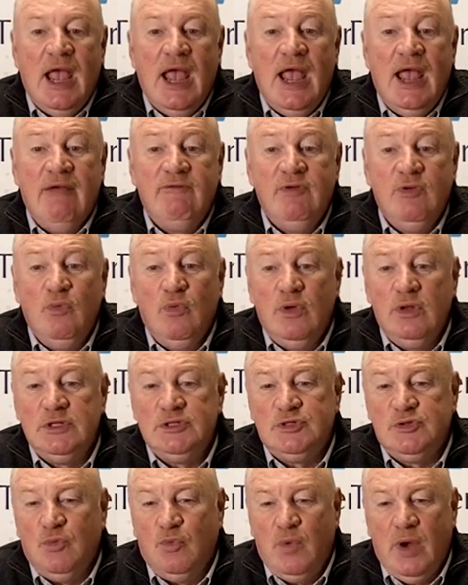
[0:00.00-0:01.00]
Everyone
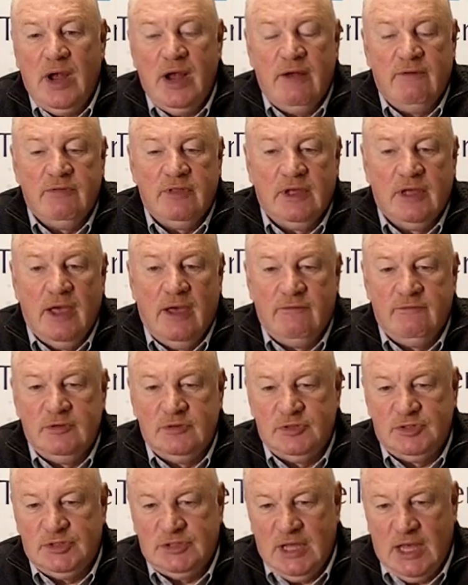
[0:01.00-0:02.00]
is aware of the
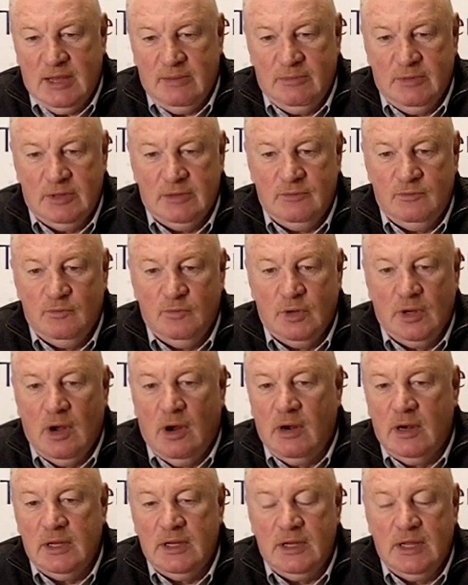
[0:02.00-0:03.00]
governor's statement
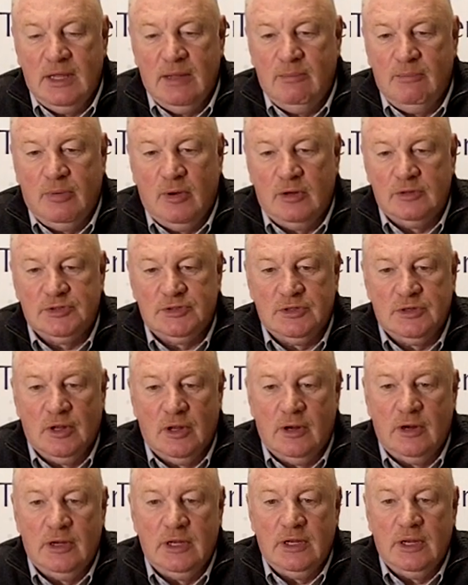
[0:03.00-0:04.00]
regarding in-person
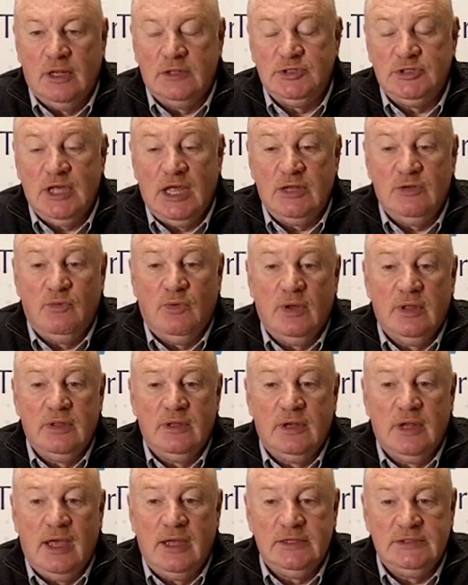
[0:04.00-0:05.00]
learning on January the
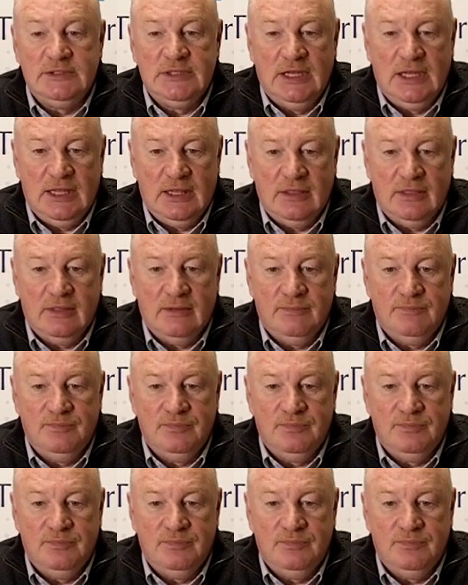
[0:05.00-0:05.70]
19th.